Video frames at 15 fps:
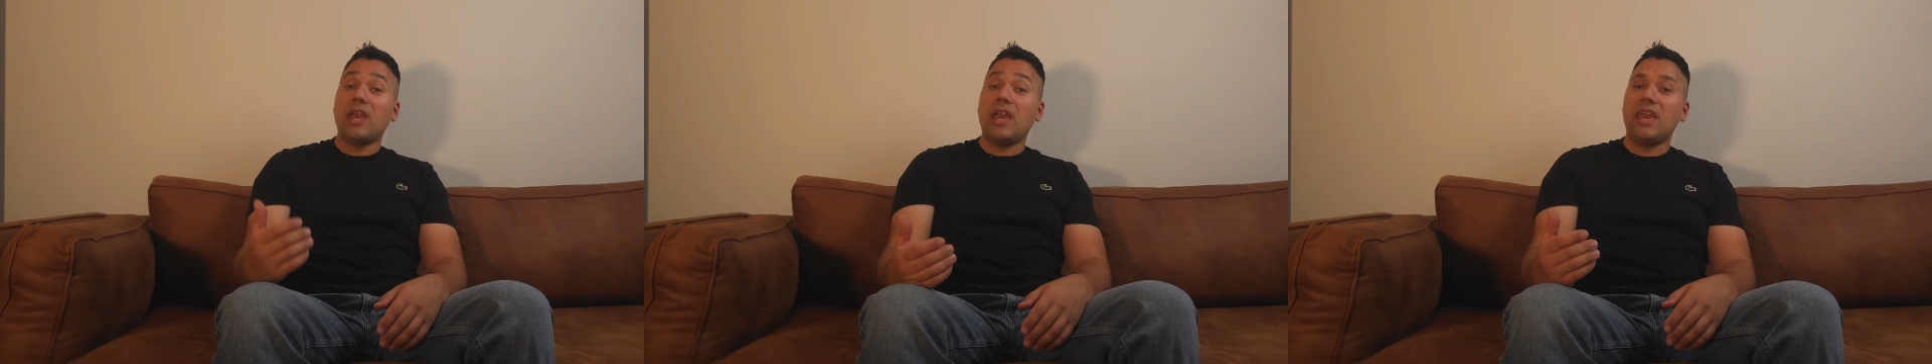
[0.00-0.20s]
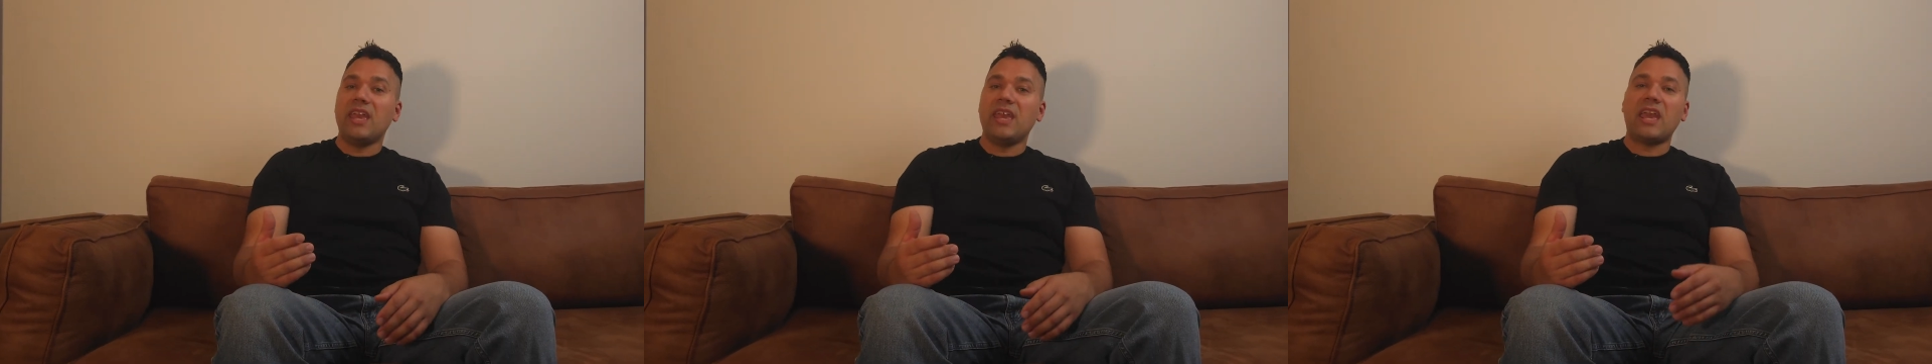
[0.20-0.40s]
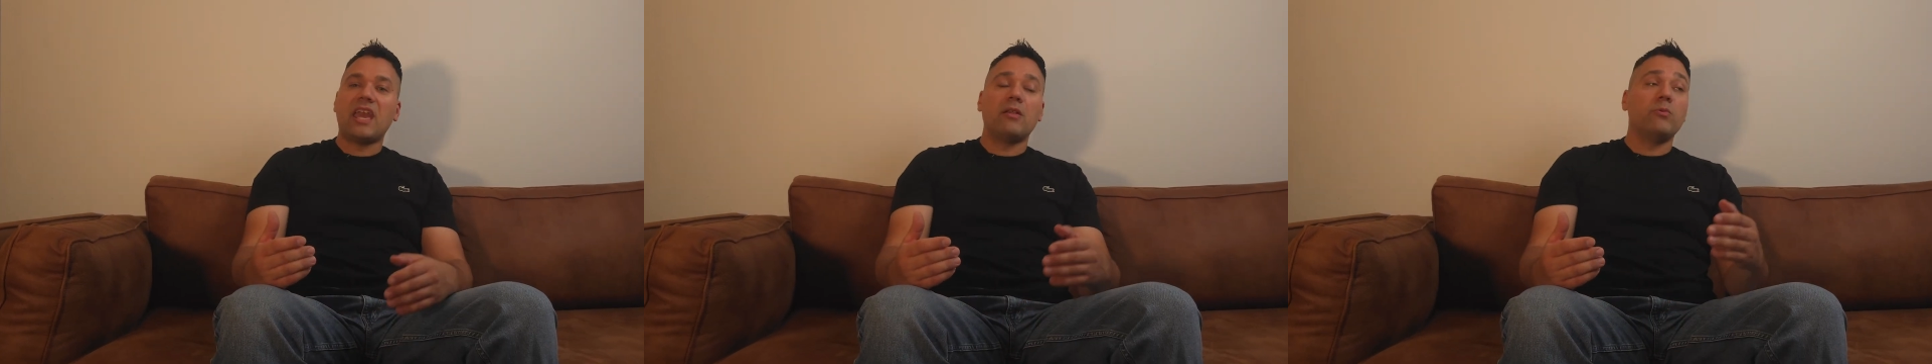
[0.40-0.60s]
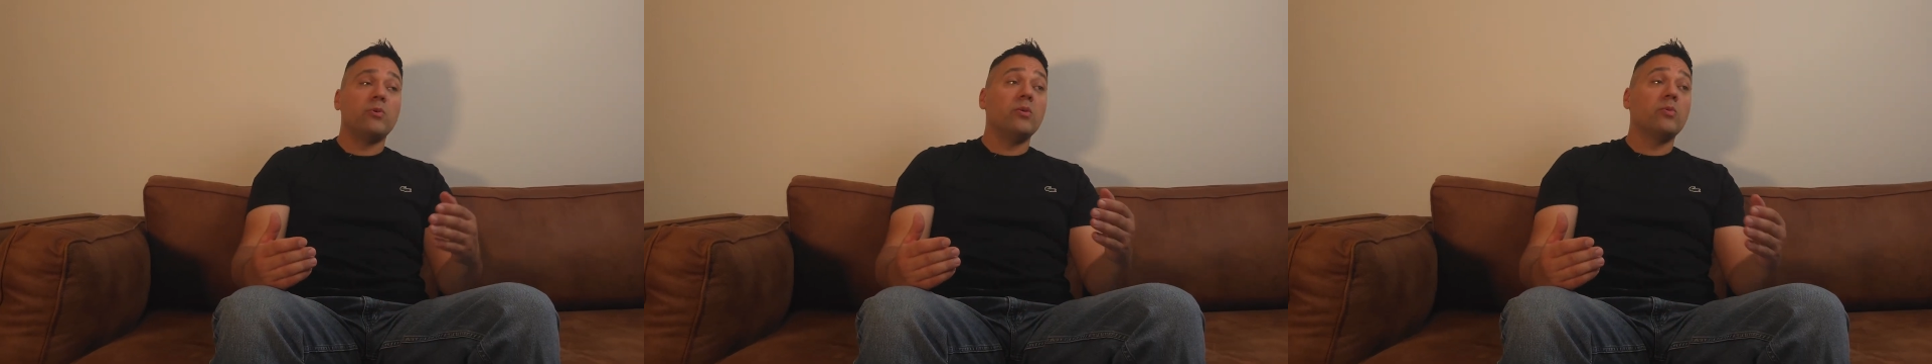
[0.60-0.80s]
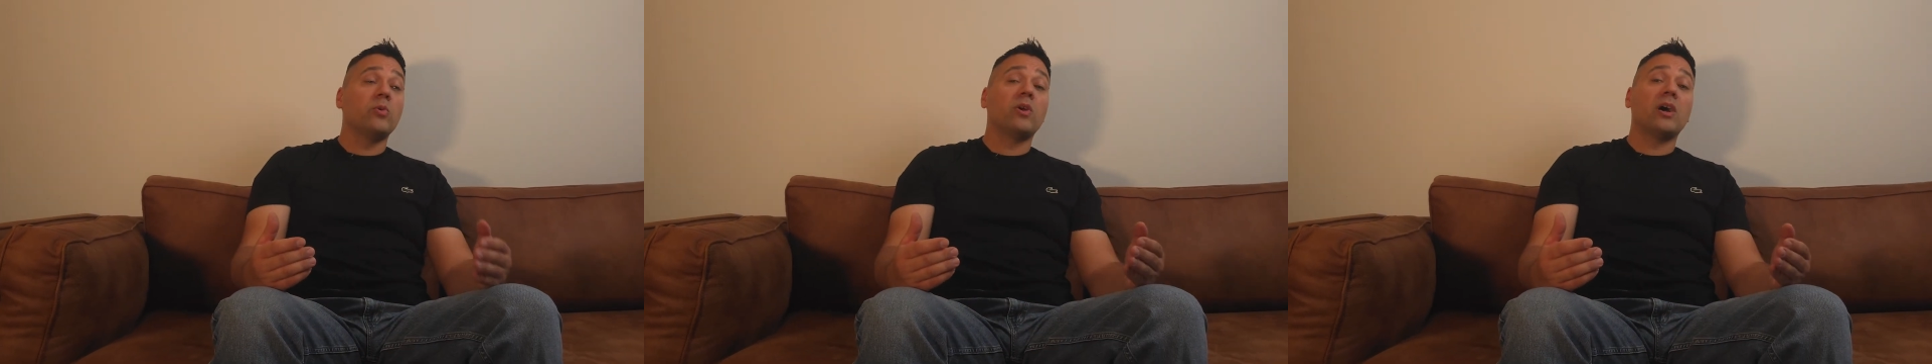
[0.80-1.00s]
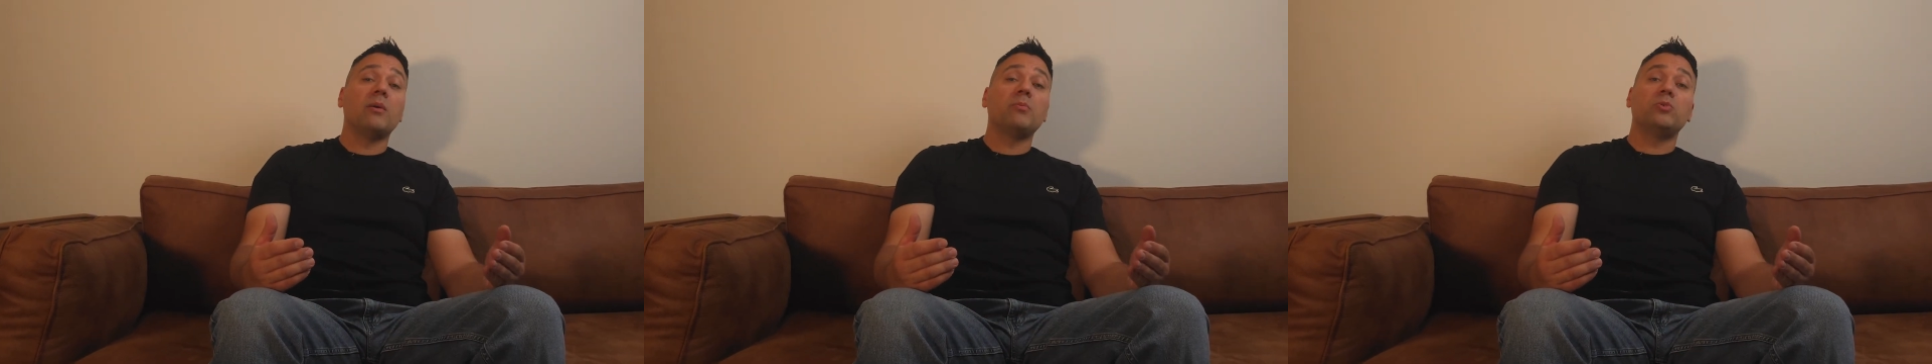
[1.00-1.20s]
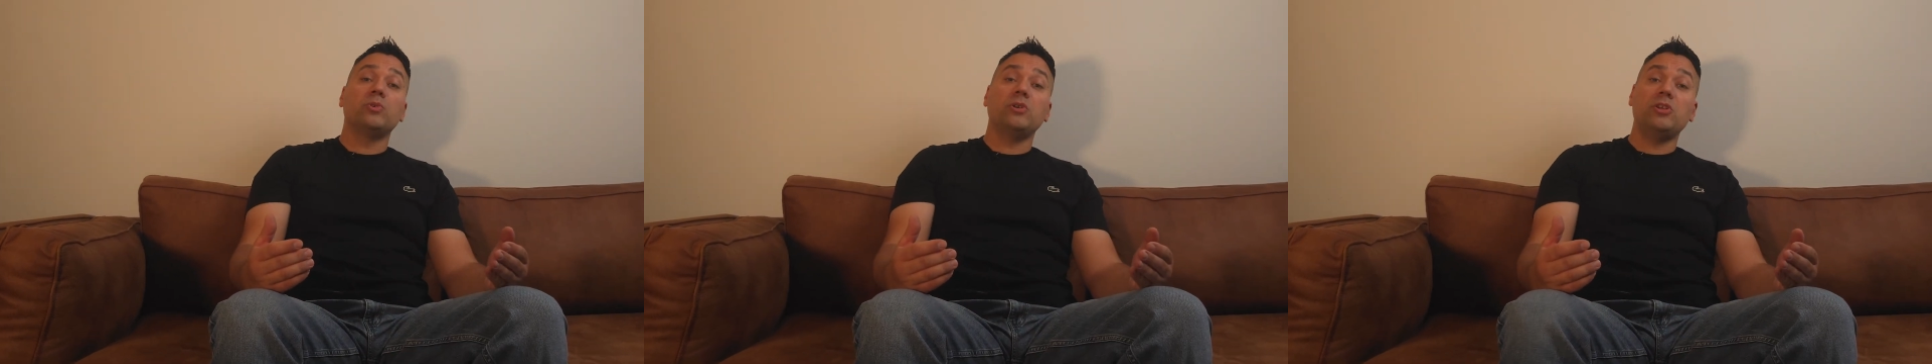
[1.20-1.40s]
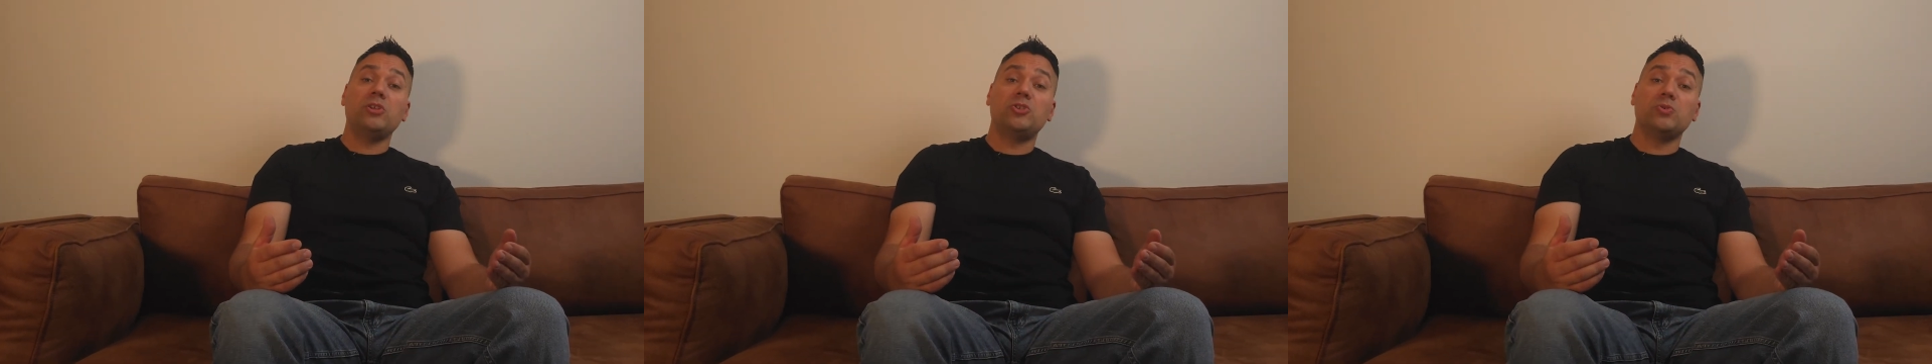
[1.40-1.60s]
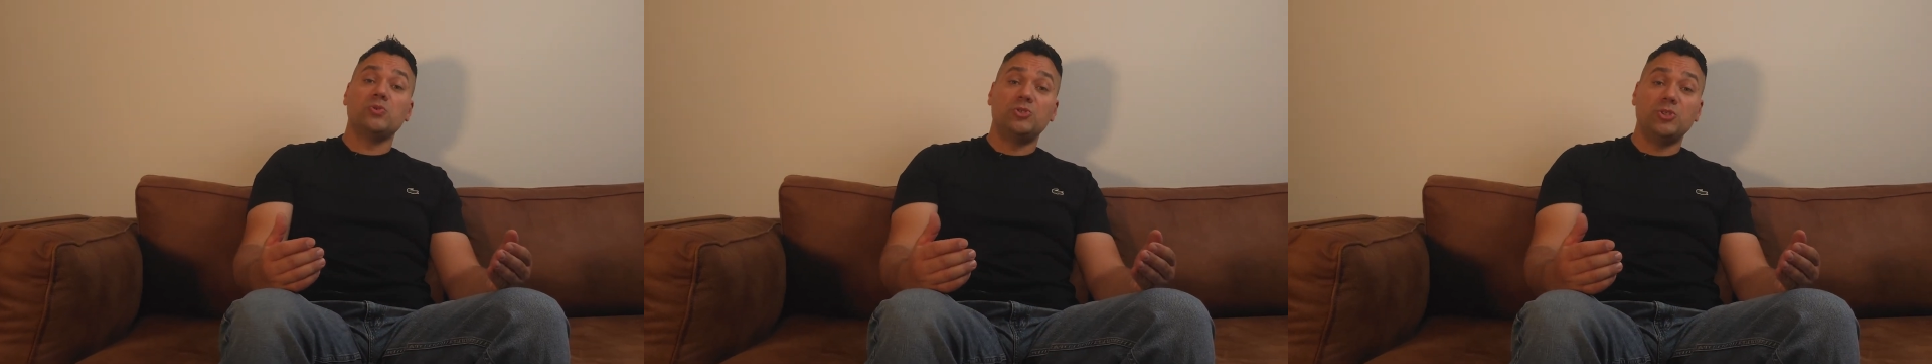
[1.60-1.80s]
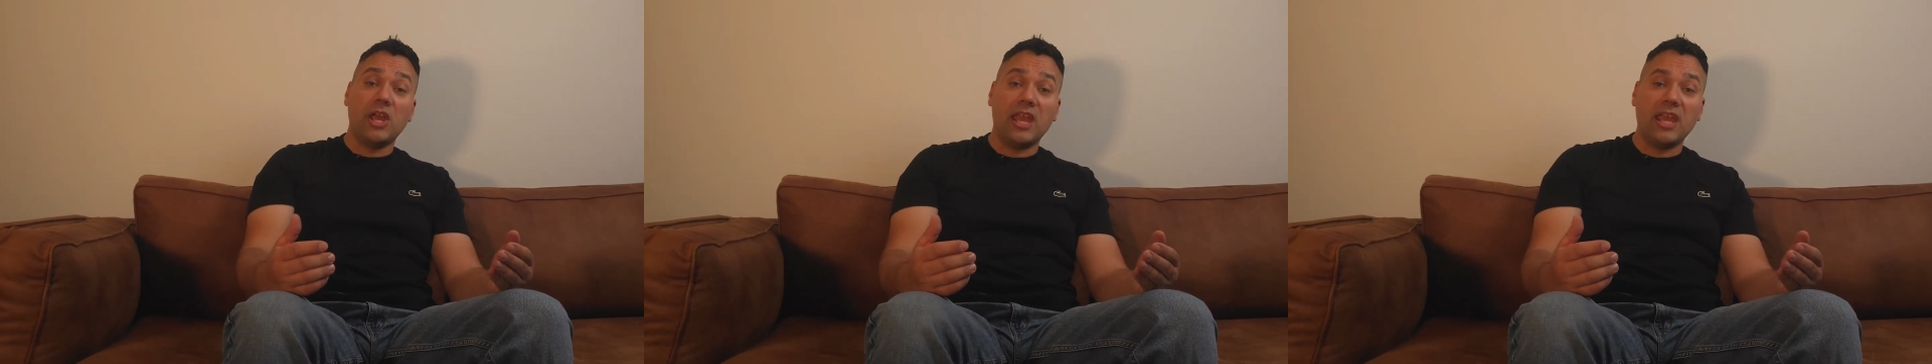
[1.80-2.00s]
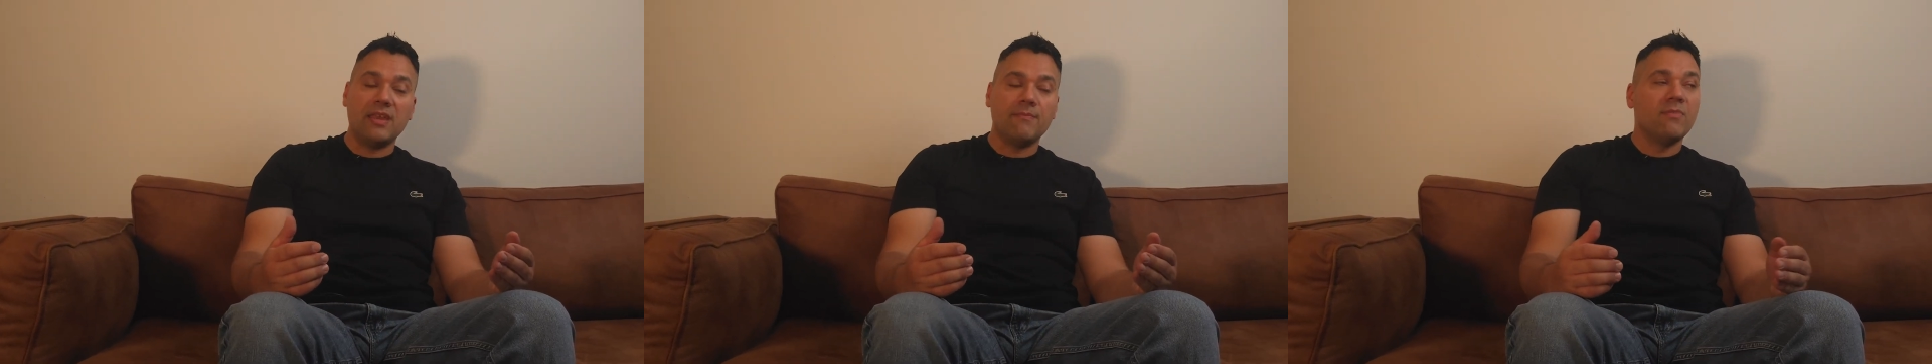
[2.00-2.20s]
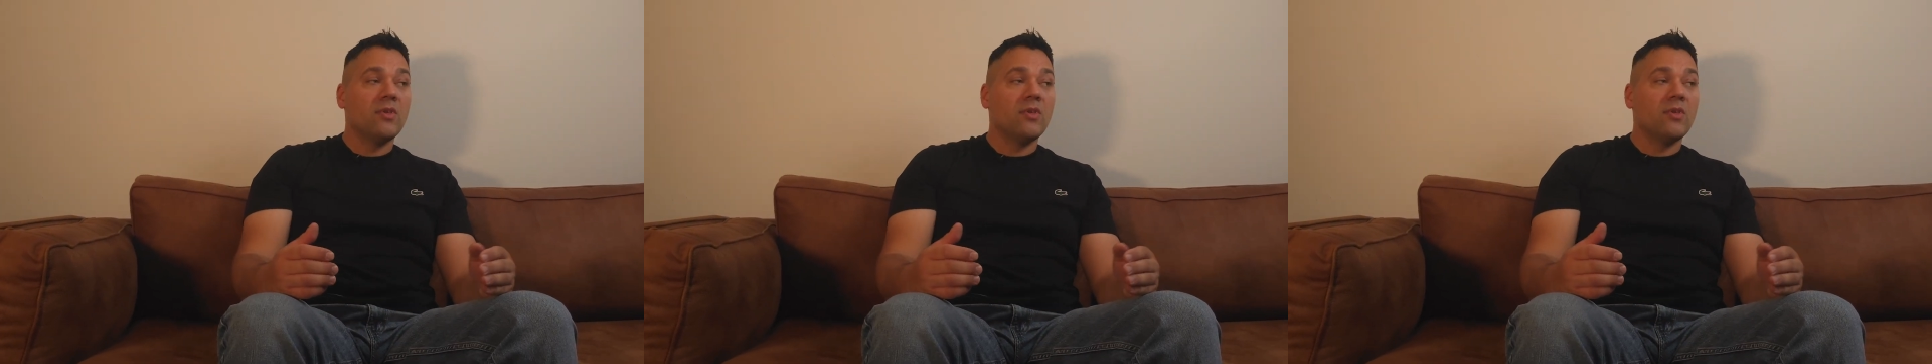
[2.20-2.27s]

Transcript: A and we were up to issue J.